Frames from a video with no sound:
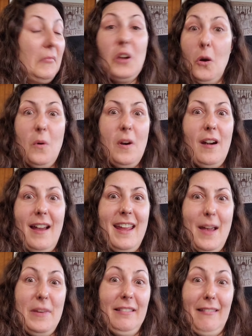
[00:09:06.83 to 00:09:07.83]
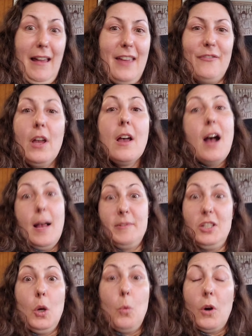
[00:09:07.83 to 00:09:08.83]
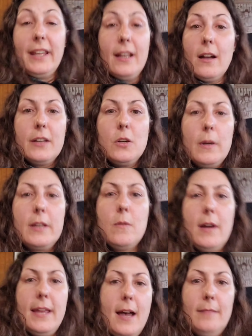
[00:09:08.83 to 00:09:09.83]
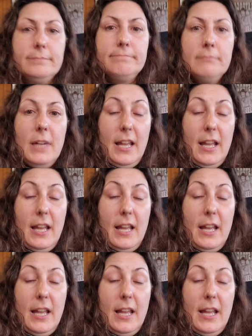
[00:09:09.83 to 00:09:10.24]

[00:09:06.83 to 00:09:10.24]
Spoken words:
know where I am in life. I'm still working on knowing who I am.